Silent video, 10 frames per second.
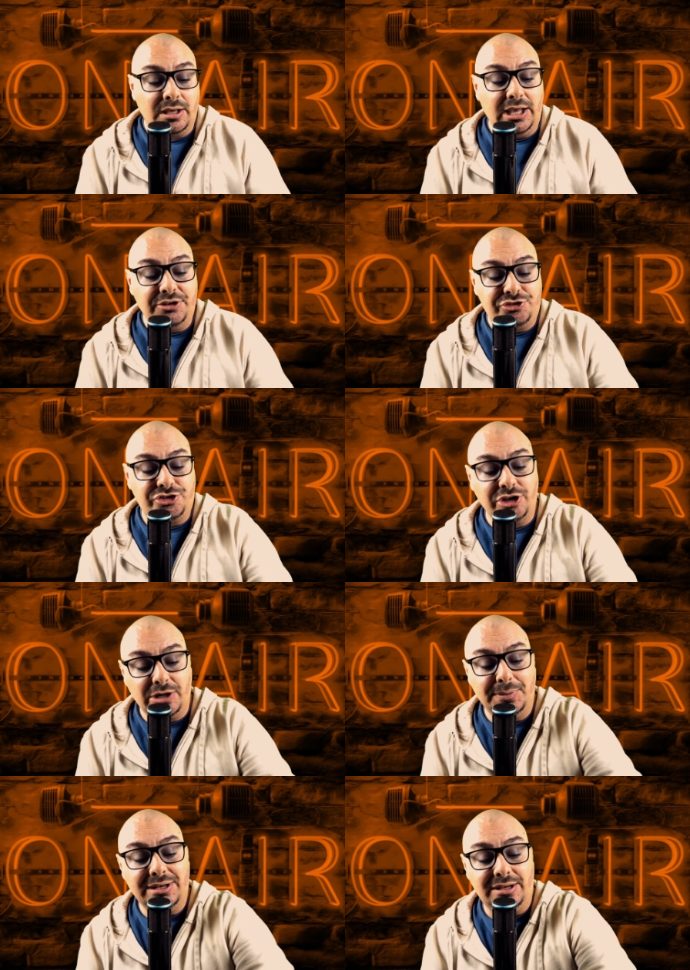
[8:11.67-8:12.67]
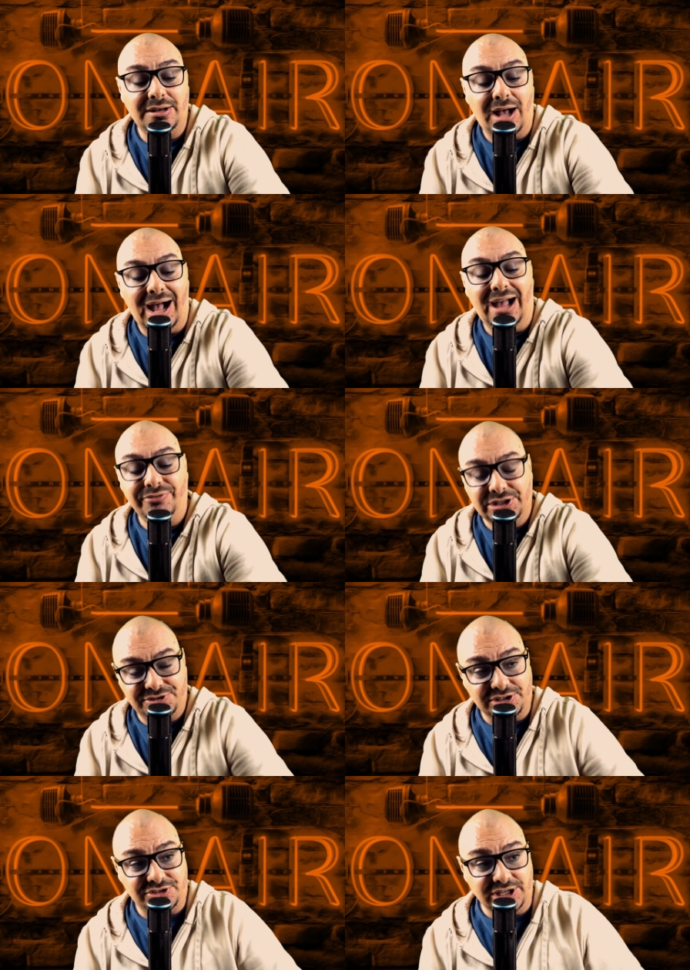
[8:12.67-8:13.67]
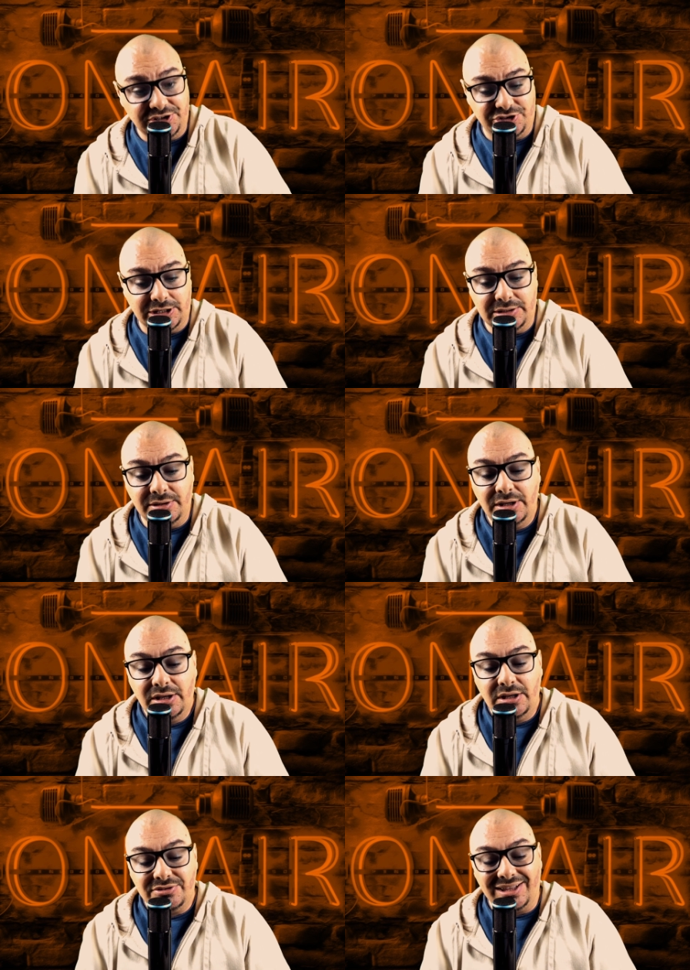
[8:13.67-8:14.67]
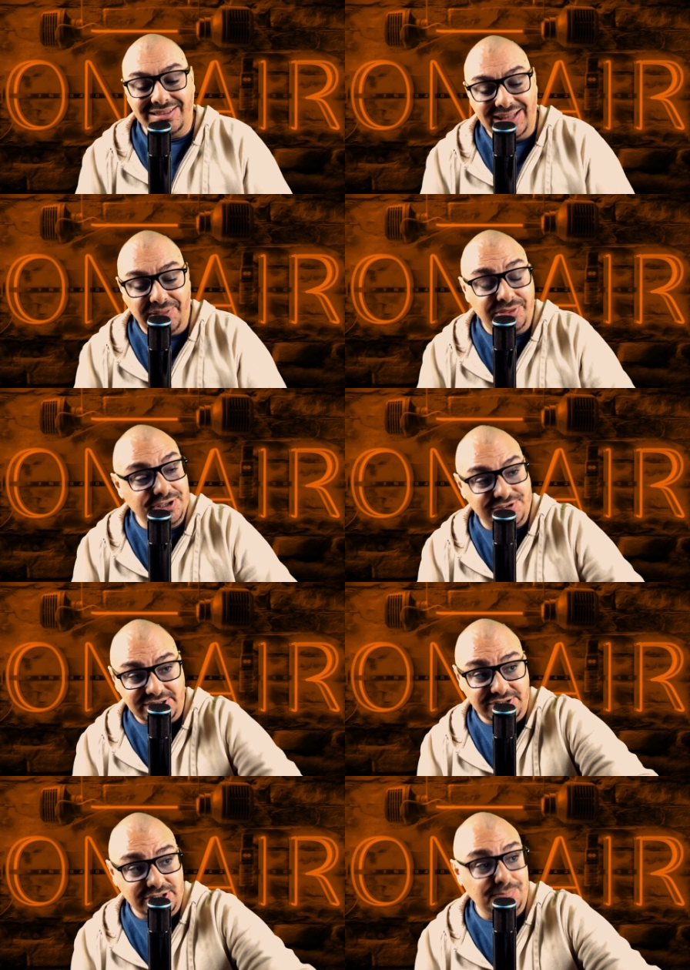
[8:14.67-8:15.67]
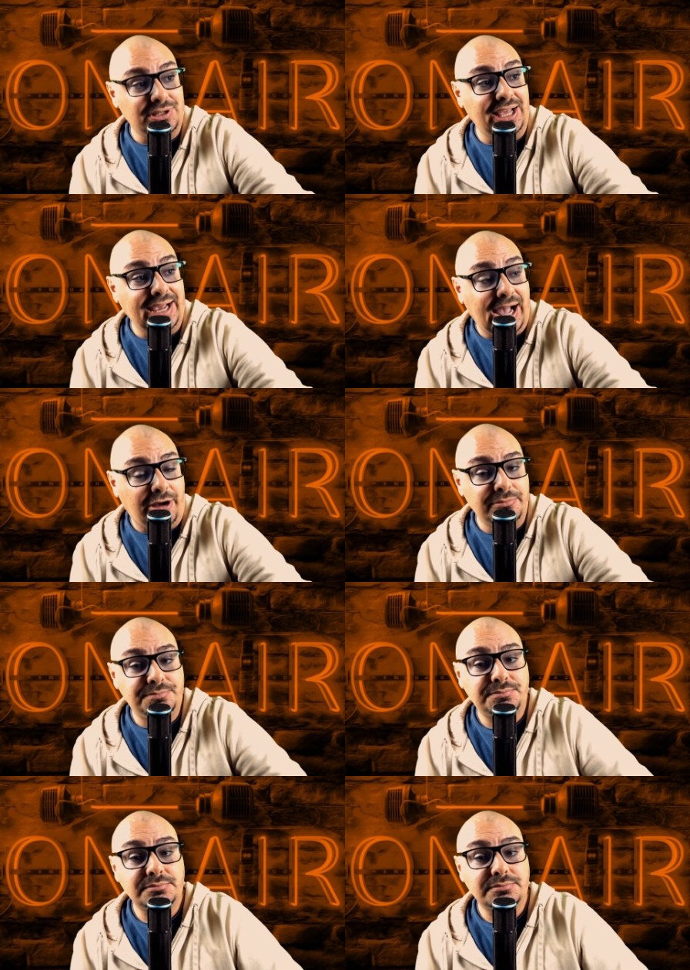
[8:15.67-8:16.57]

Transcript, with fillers: It should have been an obvious decision to let this season play out,